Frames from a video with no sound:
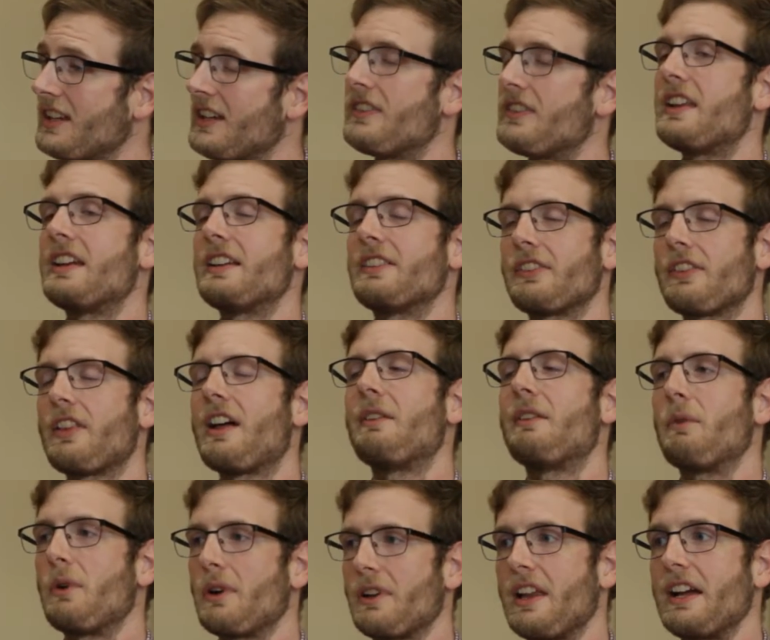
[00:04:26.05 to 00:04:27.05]
And then it's a
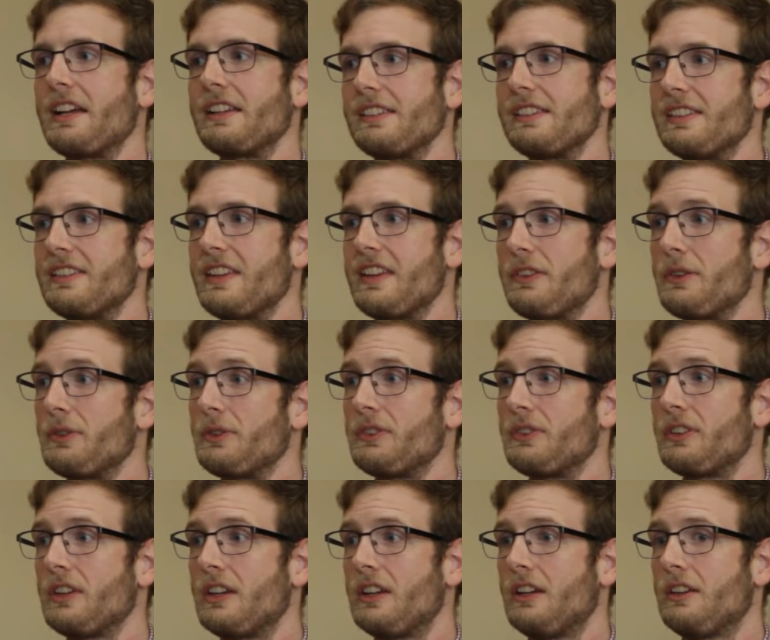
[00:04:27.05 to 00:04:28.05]
lot more likely that
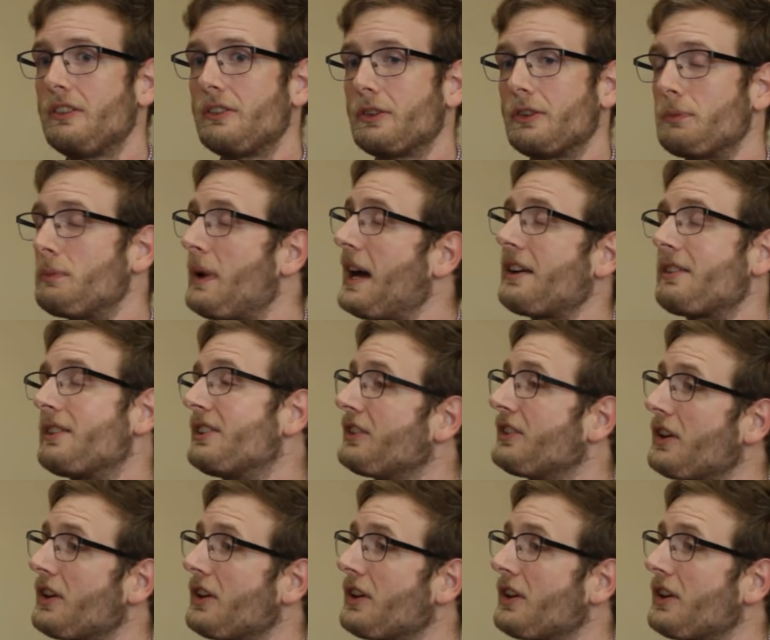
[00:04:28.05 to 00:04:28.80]
those batteries